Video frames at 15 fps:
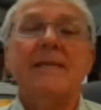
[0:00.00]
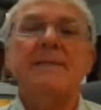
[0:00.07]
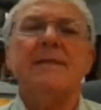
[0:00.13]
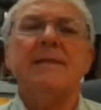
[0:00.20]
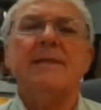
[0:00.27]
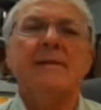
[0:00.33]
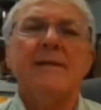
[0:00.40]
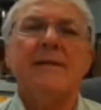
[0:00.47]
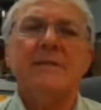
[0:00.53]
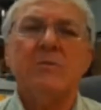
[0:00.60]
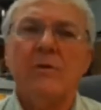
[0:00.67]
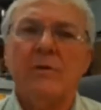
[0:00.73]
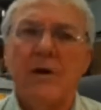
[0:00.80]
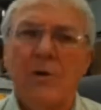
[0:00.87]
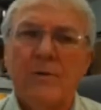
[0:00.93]
isn't as
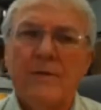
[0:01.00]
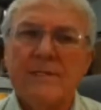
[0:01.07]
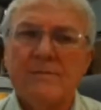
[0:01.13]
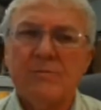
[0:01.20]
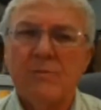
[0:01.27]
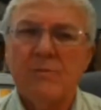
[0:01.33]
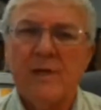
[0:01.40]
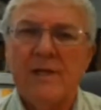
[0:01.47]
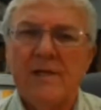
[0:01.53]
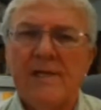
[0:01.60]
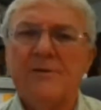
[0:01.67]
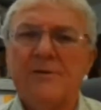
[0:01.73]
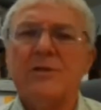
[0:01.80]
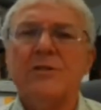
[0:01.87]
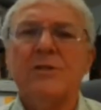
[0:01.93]
always well
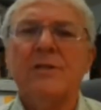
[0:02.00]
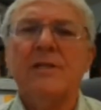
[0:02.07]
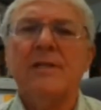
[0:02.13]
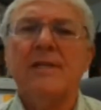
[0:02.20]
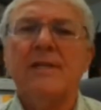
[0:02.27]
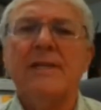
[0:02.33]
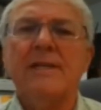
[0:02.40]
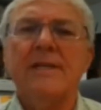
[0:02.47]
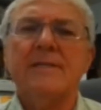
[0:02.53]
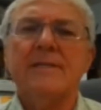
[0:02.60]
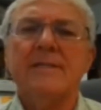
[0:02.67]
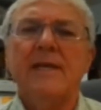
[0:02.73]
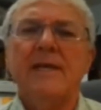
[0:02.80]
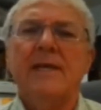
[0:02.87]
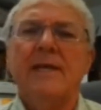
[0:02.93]
understood
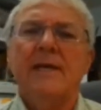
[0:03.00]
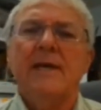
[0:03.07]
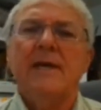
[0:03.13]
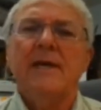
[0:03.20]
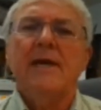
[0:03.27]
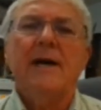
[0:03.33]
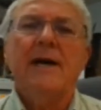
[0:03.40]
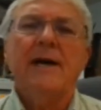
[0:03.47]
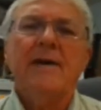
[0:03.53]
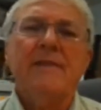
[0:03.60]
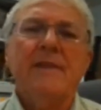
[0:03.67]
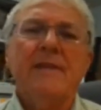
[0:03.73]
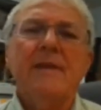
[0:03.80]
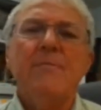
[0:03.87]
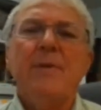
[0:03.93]
is
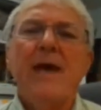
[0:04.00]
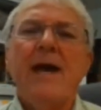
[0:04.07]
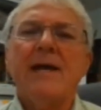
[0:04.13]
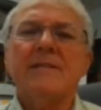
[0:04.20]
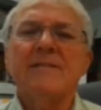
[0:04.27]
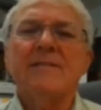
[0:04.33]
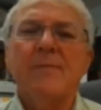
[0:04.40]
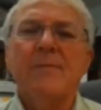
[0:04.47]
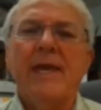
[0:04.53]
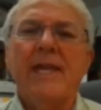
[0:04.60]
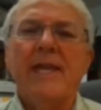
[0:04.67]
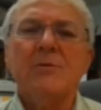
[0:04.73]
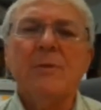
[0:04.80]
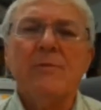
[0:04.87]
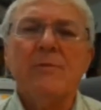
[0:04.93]
the impacts of
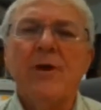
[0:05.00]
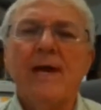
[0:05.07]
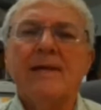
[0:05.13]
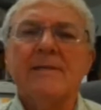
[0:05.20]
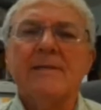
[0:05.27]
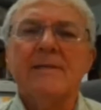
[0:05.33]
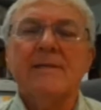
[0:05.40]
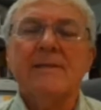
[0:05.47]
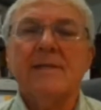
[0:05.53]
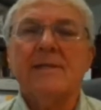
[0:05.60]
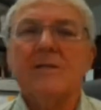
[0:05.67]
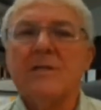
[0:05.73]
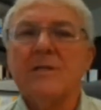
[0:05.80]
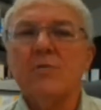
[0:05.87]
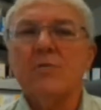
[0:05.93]
management practices
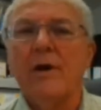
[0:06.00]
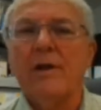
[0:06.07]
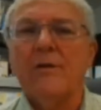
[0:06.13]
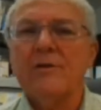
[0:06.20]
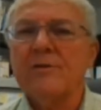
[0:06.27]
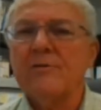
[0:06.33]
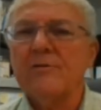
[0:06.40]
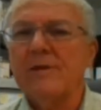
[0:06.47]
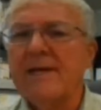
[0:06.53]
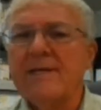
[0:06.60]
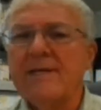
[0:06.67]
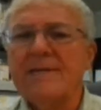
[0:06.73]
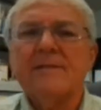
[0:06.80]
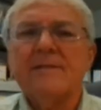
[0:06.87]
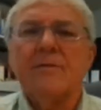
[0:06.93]
such as water
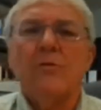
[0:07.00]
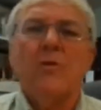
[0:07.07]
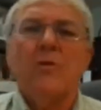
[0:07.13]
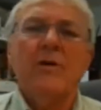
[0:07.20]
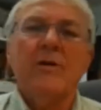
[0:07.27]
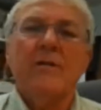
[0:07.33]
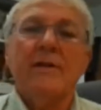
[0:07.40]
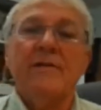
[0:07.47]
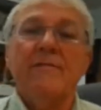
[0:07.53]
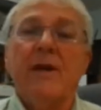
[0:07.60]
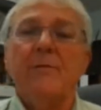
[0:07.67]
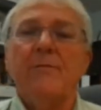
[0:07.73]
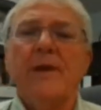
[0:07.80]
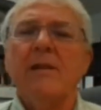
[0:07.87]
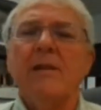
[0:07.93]
stress or
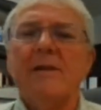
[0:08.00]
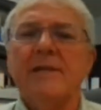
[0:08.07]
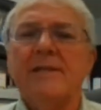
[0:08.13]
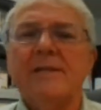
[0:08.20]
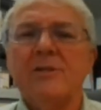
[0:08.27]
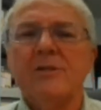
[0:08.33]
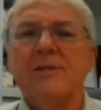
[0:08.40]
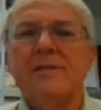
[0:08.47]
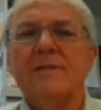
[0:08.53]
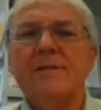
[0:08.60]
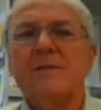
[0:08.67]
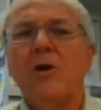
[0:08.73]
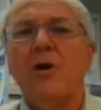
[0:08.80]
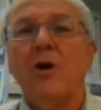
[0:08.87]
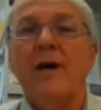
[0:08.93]
environmental
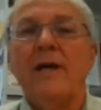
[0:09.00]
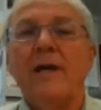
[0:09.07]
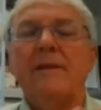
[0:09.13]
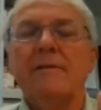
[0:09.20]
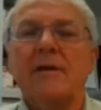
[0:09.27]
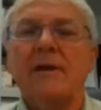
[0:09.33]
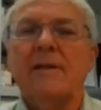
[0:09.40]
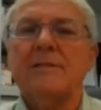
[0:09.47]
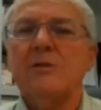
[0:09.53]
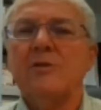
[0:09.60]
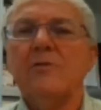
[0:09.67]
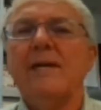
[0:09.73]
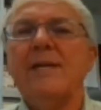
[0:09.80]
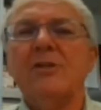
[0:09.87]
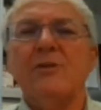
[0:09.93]
conditions on
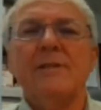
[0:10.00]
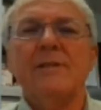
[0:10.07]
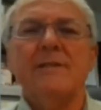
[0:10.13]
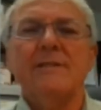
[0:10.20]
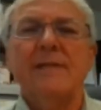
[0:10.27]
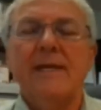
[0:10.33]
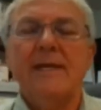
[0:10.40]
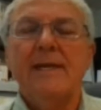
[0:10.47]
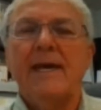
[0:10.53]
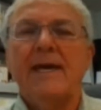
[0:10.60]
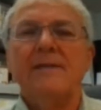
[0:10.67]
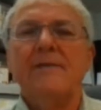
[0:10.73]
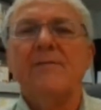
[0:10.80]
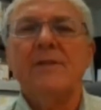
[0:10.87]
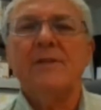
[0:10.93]
concentrations
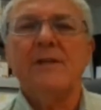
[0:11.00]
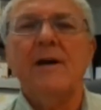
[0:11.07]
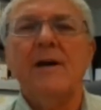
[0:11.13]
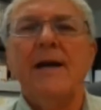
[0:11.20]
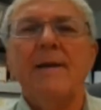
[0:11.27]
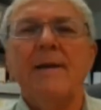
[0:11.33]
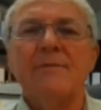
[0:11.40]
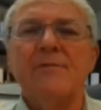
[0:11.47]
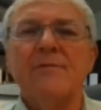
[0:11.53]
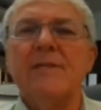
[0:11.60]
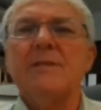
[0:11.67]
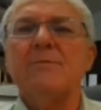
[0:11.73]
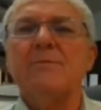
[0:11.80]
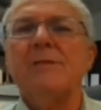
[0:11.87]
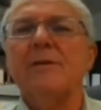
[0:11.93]
at different times for
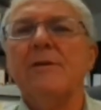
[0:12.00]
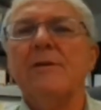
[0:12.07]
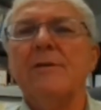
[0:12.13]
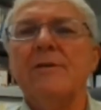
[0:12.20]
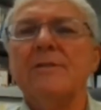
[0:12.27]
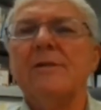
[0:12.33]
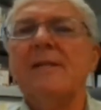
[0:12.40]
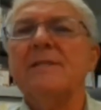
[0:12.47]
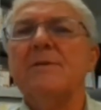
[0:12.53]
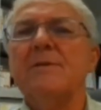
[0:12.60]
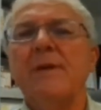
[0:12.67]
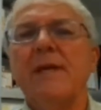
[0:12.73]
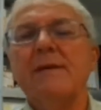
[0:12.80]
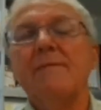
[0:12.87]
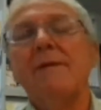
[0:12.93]
these materials. So that's a
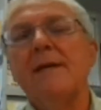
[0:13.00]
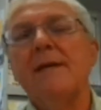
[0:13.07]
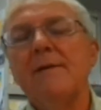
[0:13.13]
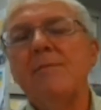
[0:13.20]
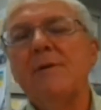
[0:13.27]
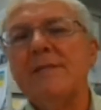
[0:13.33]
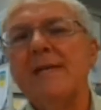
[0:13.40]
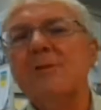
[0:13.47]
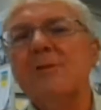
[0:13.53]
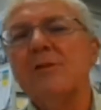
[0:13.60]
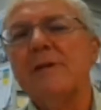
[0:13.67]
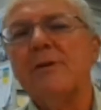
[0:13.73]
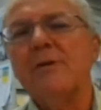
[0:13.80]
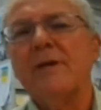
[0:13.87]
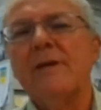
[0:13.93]
big
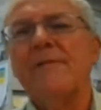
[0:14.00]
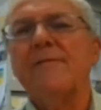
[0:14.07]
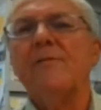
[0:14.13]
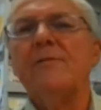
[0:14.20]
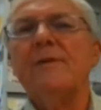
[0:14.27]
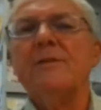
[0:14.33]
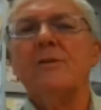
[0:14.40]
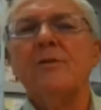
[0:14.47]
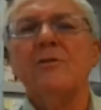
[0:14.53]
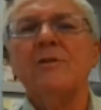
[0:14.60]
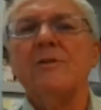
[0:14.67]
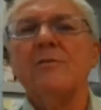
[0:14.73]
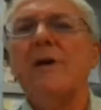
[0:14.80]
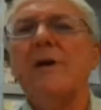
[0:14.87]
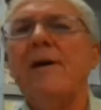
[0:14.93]
potential area for research
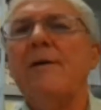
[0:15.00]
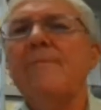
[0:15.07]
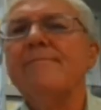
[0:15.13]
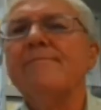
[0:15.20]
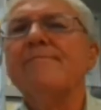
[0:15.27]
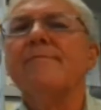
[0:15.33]
as well.